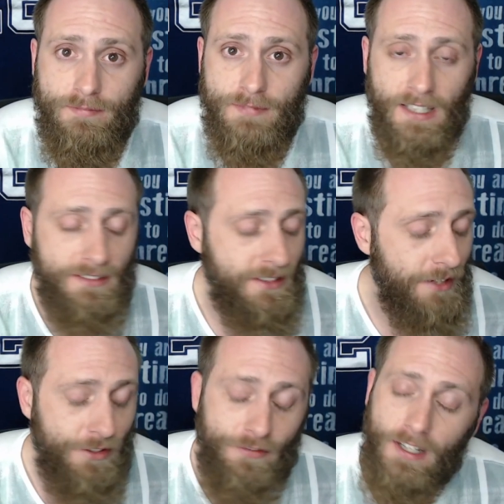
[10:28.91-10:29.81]
Testing
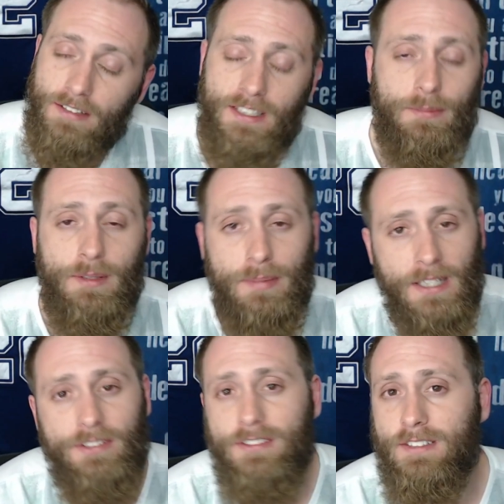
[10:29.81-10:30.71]
every fucking limit of
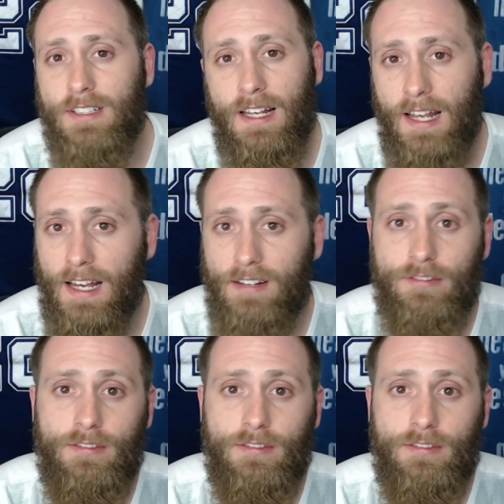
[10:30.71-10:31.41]
patience that I have.